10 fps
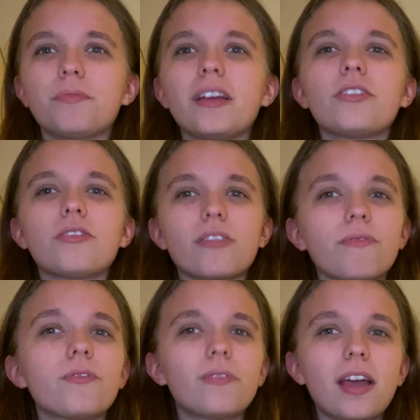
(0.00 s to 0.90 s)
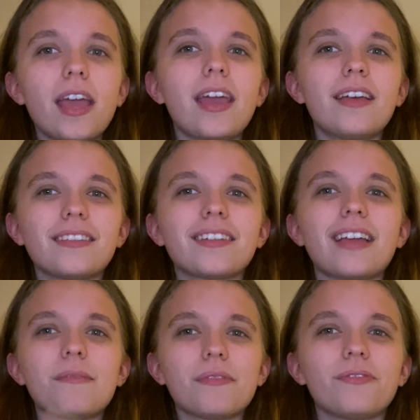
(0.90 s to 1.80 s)
either the food I ate the
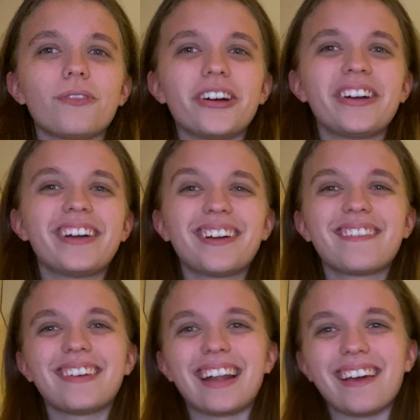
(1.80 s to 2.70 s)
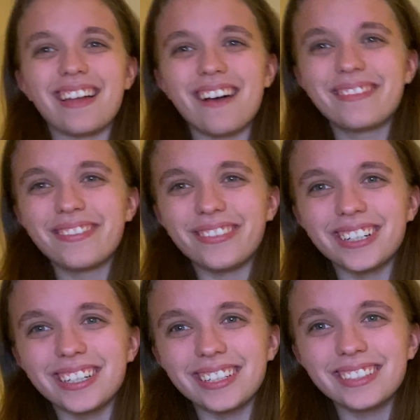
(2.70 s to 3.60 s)
night before when I left
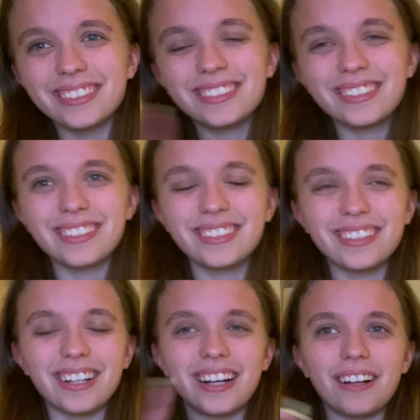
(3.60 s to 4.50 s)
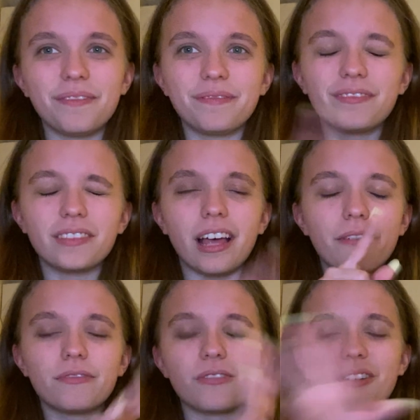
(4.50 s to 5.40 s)
for
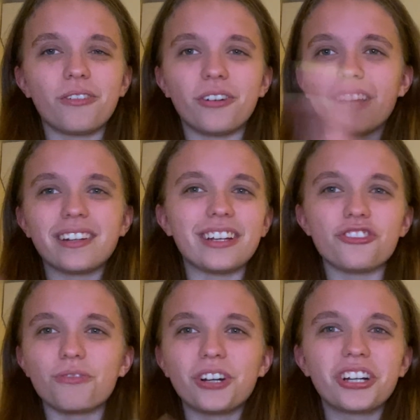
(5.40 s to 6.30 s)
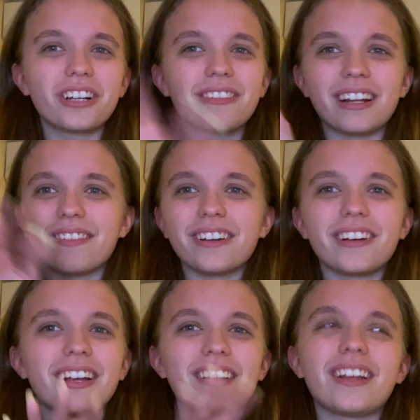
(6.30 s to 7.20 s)
left orientation work,
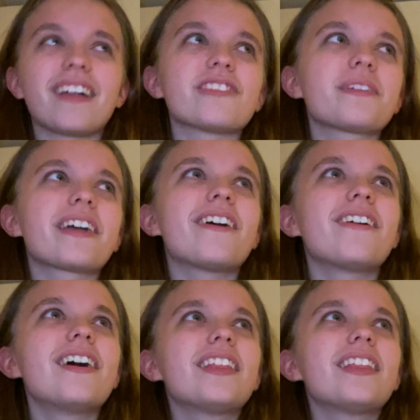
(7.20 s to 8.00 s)
whatever, in Oswego.